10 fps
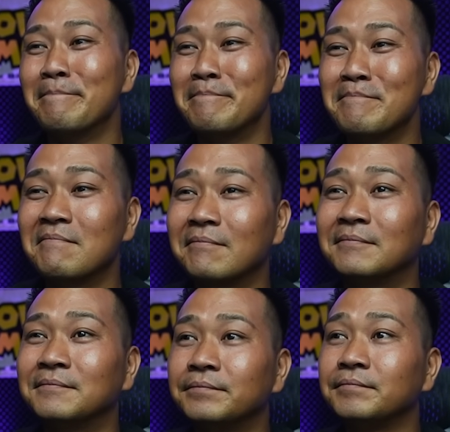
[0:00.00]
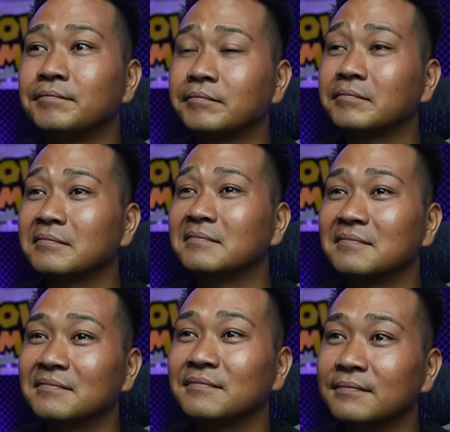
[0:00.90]

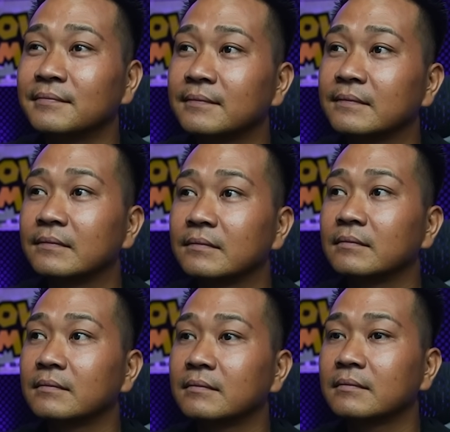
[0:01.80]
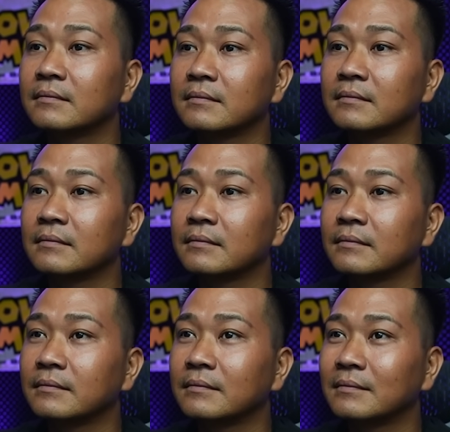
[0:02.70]

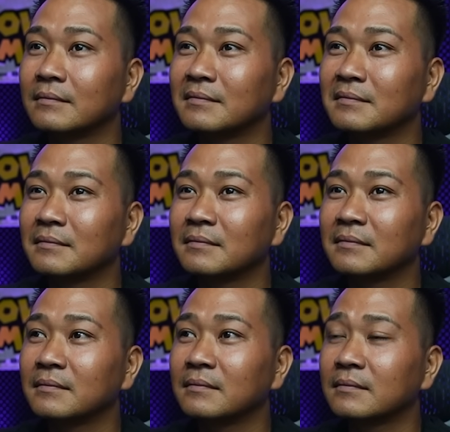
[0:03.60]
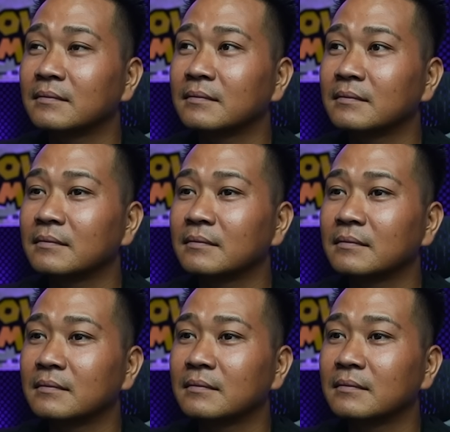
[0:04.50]

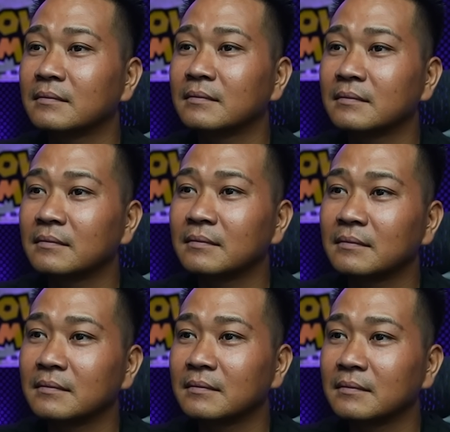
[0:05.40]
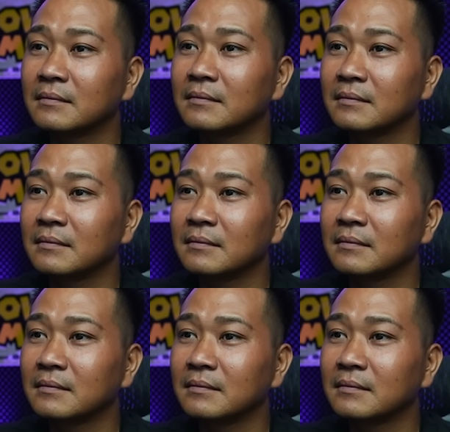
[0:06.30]
(silent)